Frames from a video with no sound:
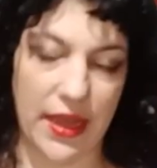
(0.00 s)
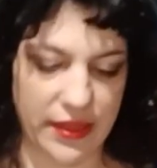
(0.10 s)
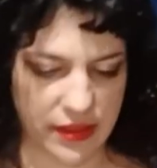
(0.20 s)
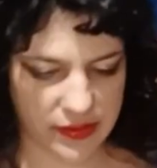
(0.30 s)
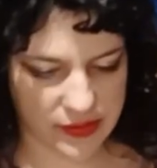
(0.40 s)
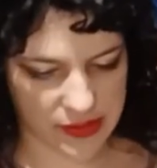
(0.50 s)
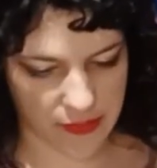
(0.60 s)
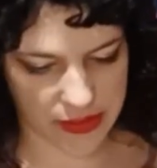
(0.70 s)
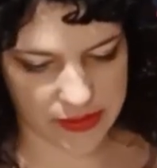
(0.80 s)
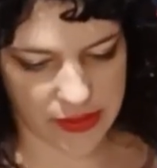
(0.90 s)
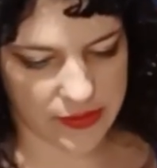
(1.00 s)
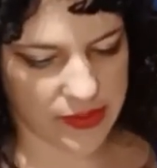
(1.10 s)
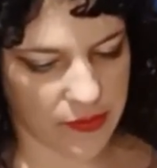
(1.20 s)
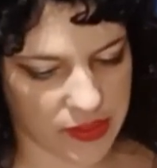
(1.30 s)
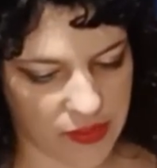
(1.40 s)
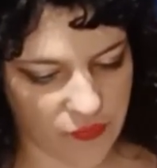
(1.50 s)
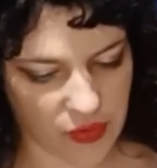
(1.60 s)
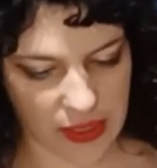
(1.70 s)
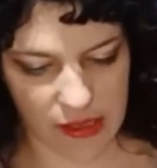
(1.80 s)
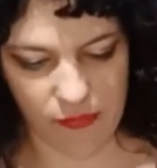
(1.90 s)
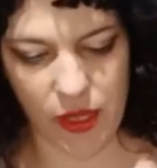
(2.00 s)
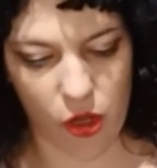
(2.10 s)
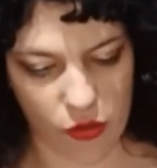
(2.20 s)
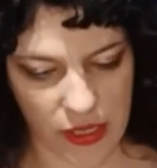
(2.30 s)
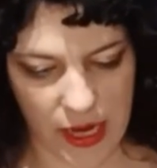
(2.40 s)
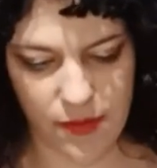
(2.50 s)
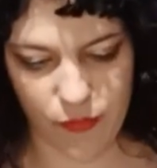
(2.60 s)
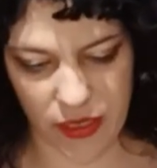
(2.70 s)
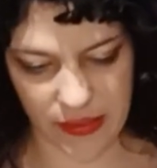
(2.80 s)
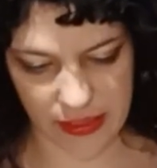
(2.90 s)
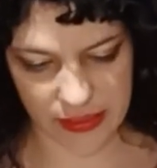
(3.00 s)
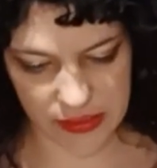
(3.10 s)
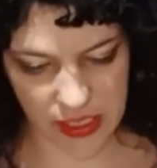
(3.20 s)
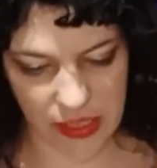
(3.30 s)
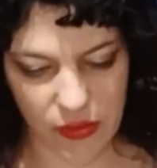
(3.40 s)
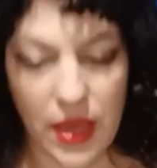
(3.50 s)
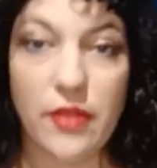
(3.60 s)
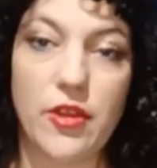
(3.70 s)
and in 1775, on April 19,